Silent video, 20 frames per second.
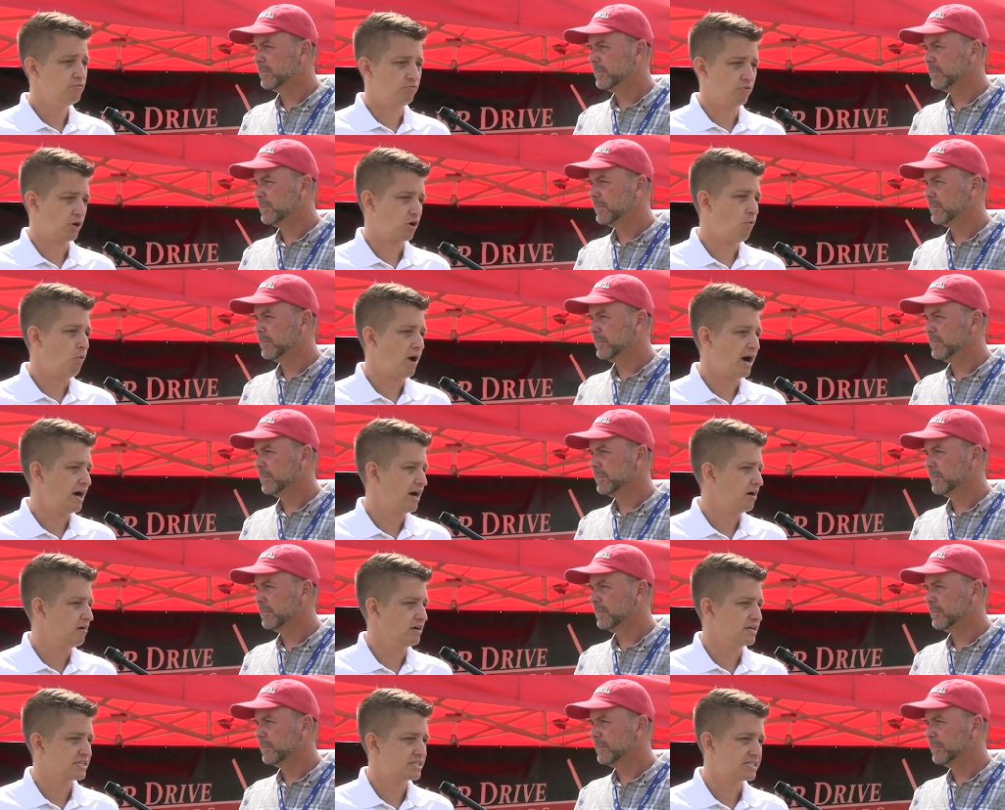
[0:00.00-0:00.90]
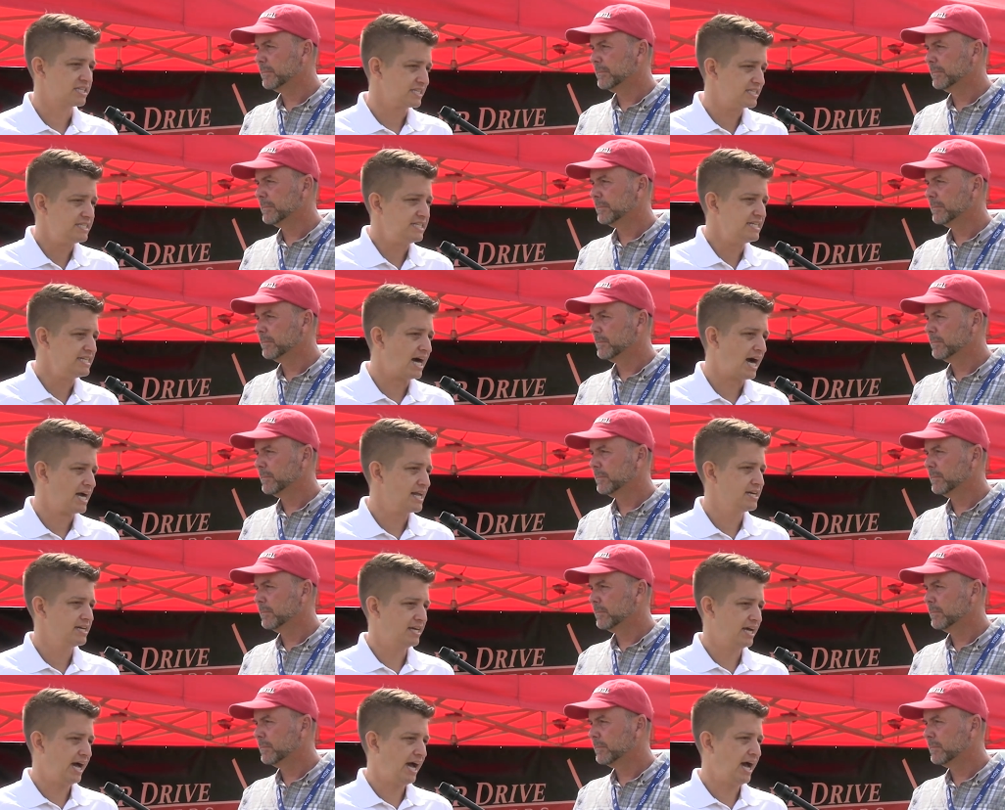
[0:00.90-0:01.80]
Speaker 1: require a
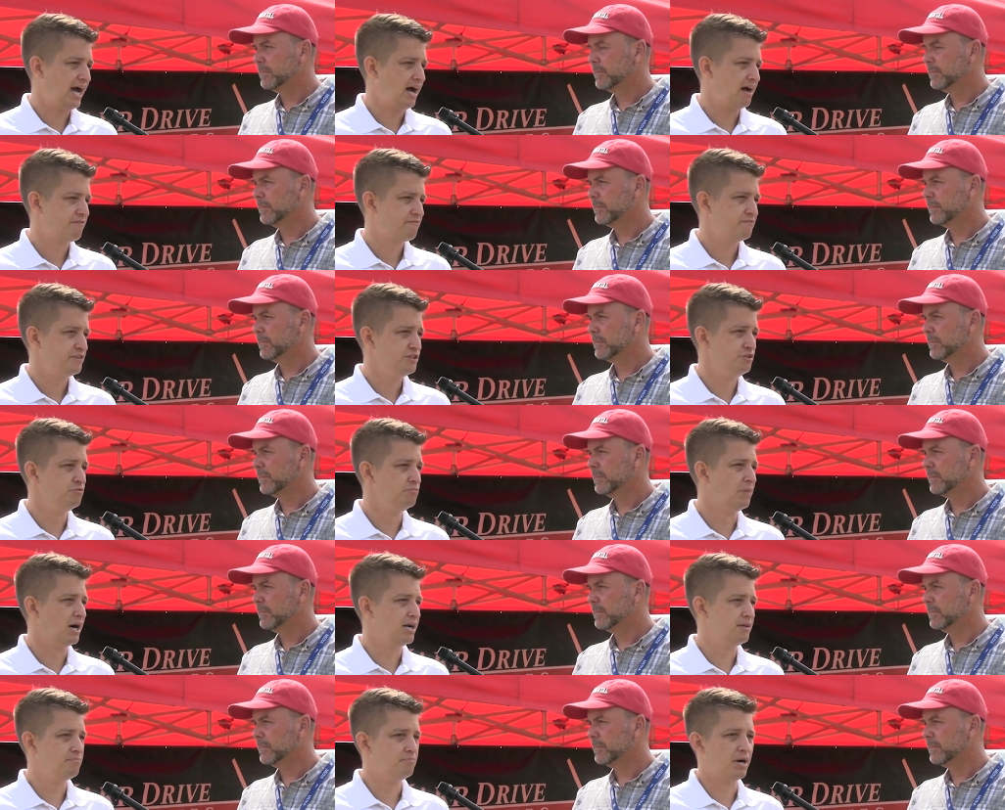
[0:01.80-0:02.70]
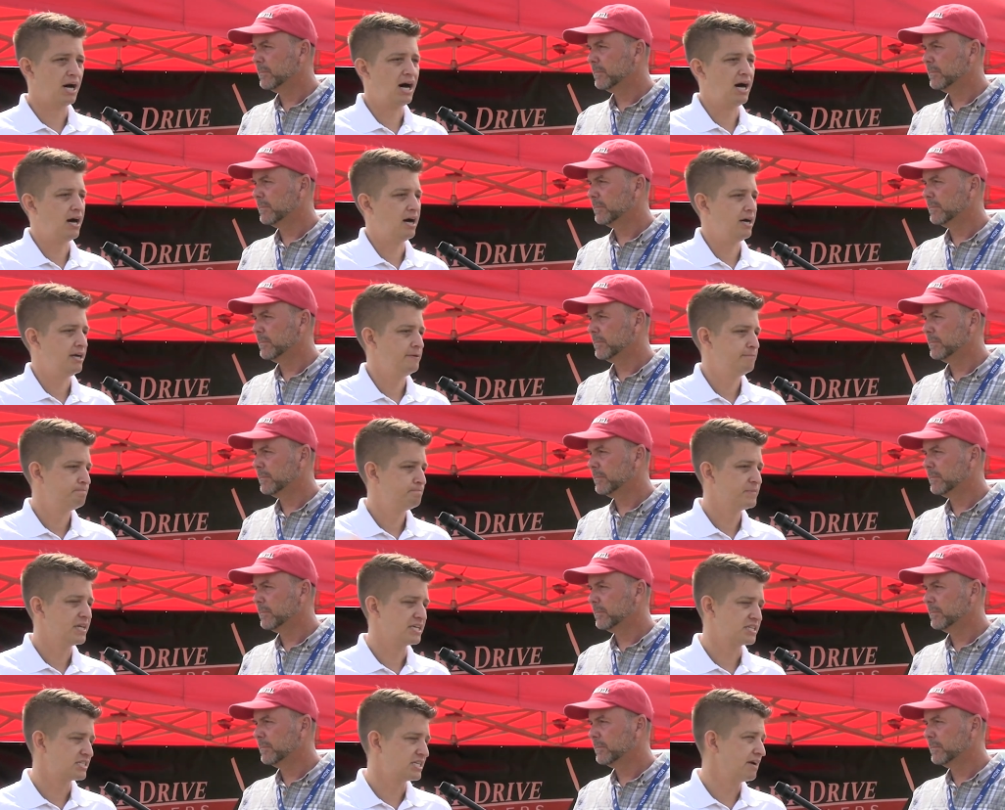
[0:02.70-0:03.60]
69.5, you might buy
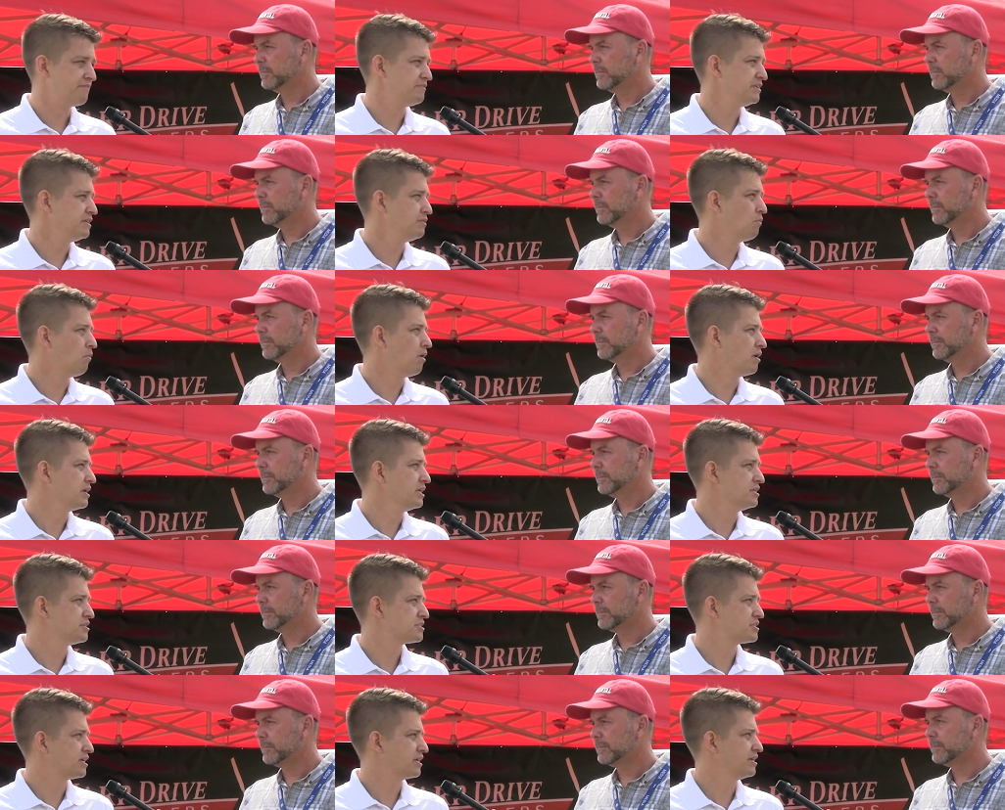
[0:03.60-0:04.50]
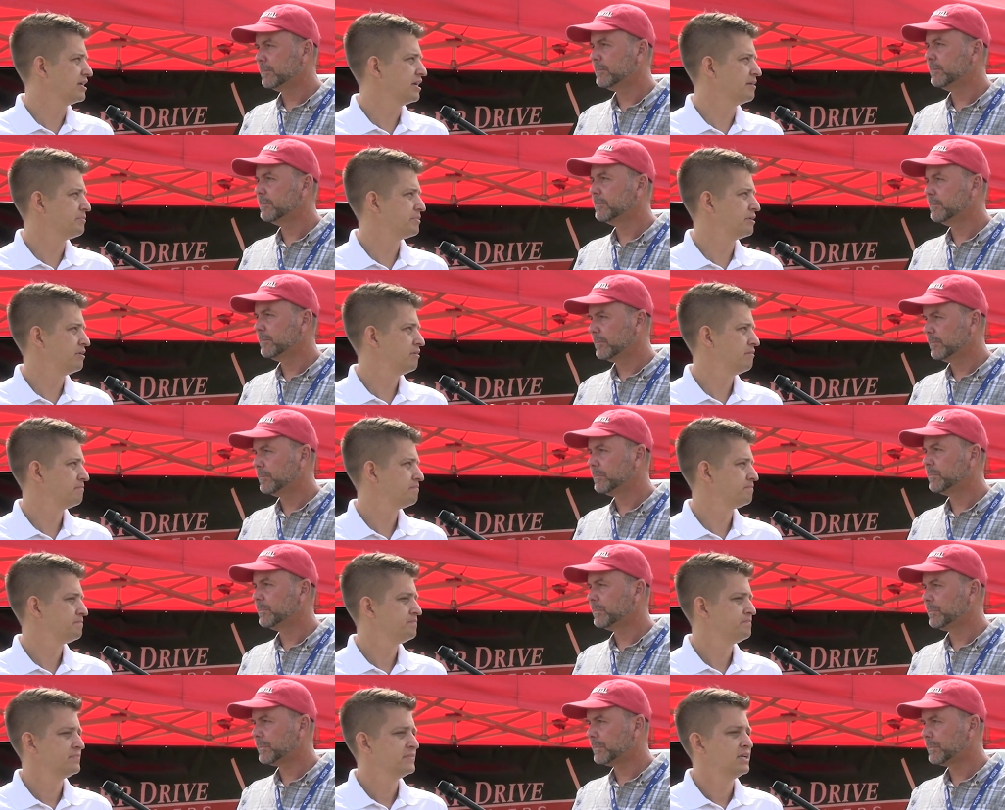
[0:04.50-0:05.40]
a 71 inch diameter
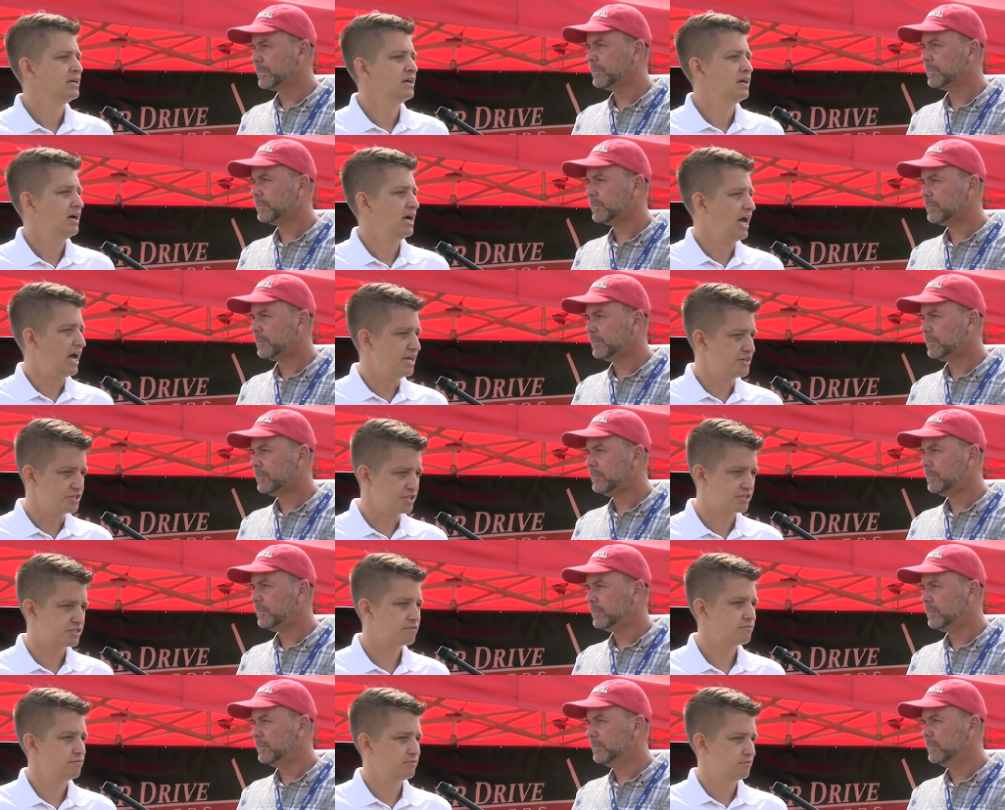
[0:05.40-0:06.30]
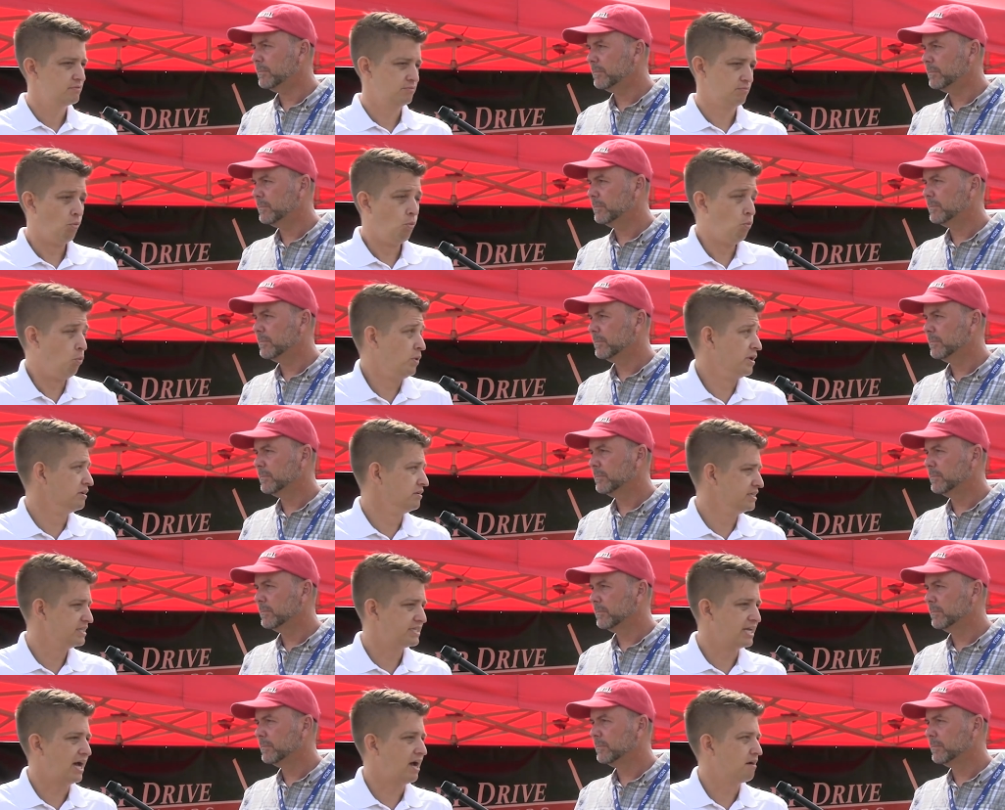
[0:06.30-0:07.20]
and just whittle
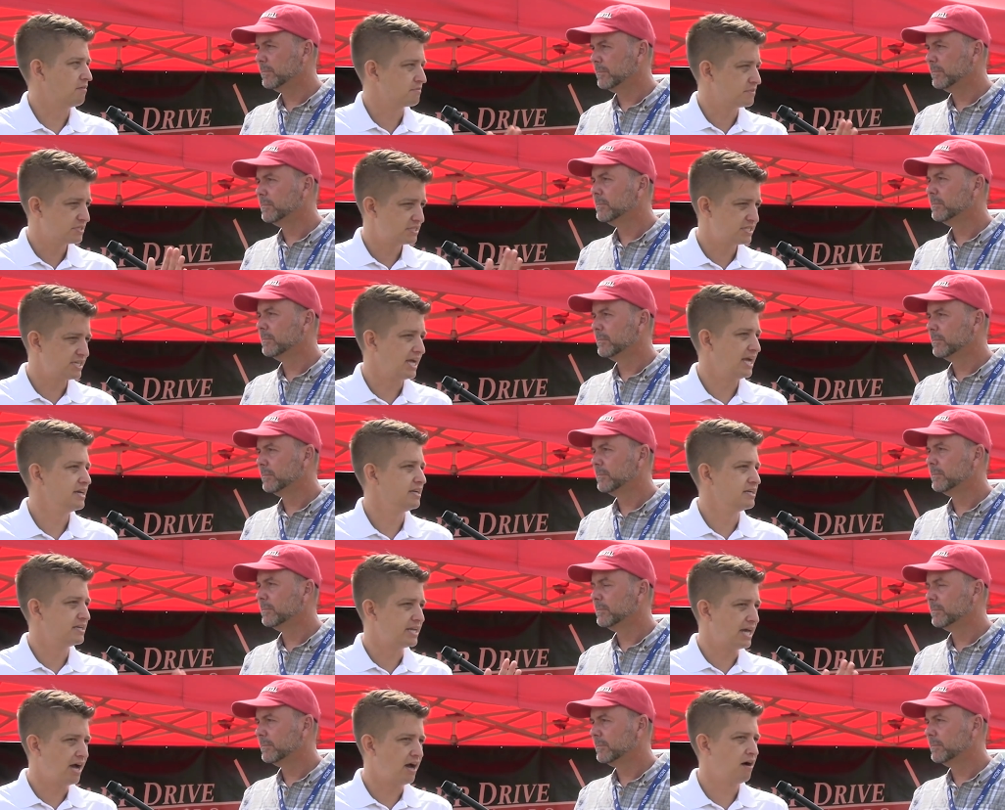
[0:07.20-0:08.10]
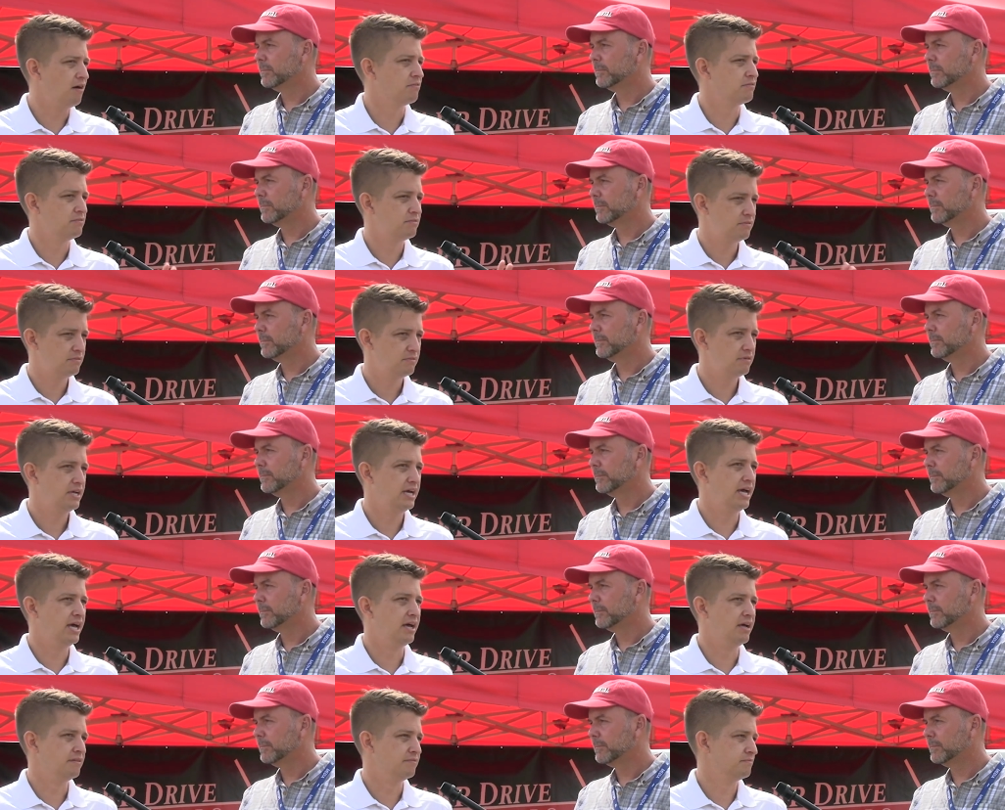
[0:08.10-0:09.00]
it down, sand it down,
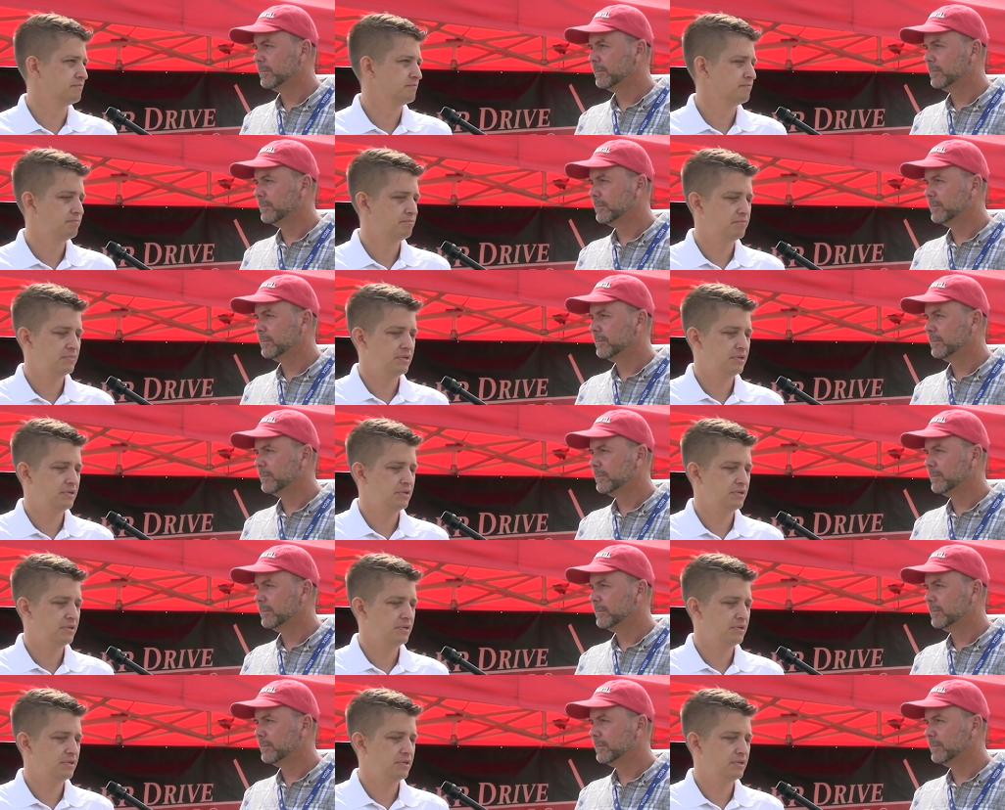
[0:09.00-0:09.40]
and